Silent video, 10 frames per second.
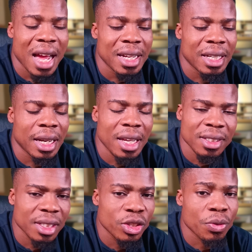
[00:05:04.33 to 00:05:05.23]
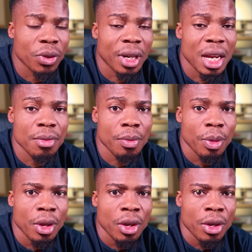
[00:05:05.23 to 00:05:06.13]
at the last stage of your life,
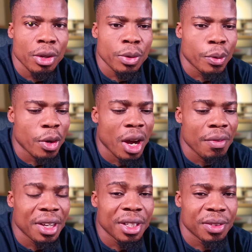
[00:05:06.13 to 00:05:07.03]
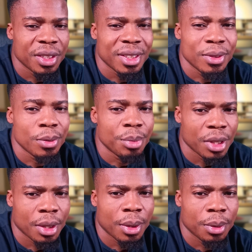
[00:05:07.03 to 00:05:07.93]
you will not have any reason to
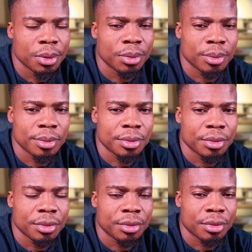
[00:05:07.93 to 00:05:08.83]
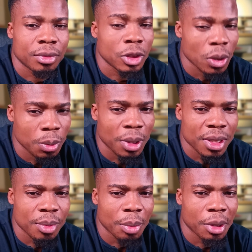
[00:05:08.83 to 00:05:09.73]
be alone. God
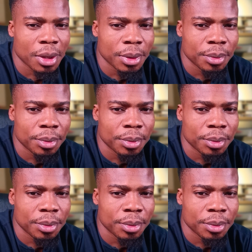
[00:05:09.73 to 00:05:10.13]
bless Mama.